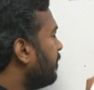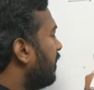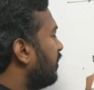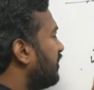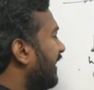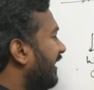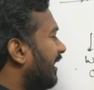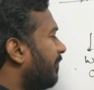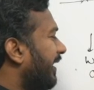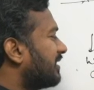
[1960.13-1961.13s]
Now check it
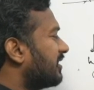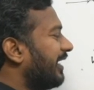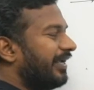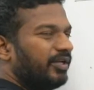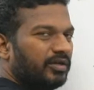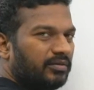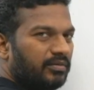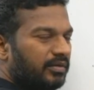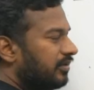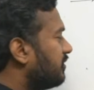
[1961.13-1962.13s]
up next guy here.
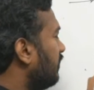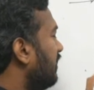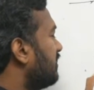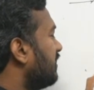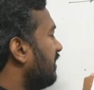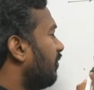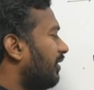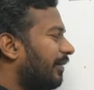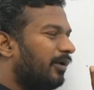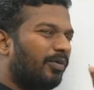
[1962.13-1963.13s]
So this
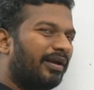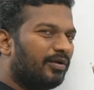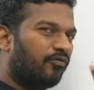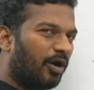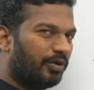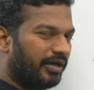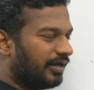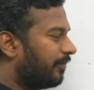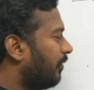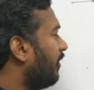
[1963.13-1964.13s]
W1, you found it
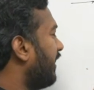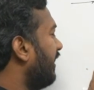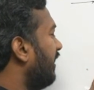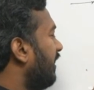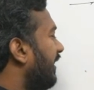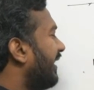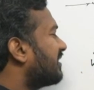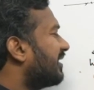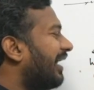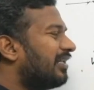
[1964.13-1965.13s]
up, okay.
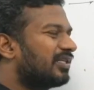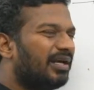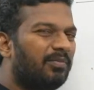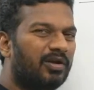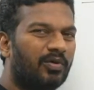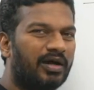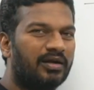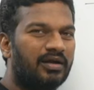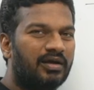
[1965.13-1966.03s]
Next guy also W1.